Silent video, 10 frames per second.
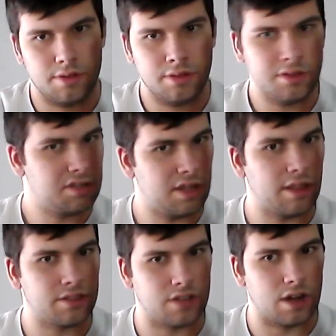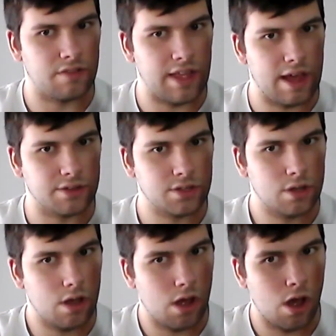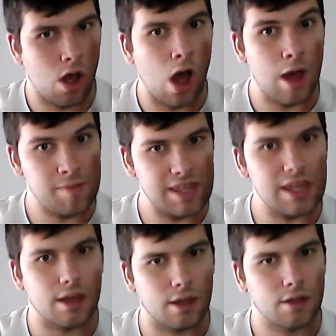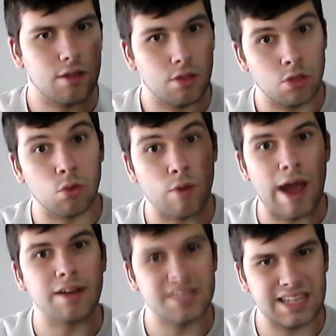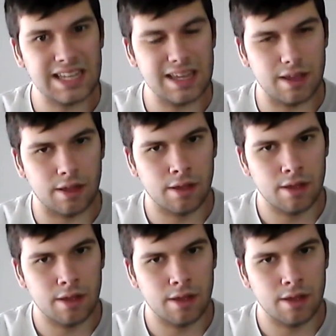This is the other side of the house. I'm here. The router's here.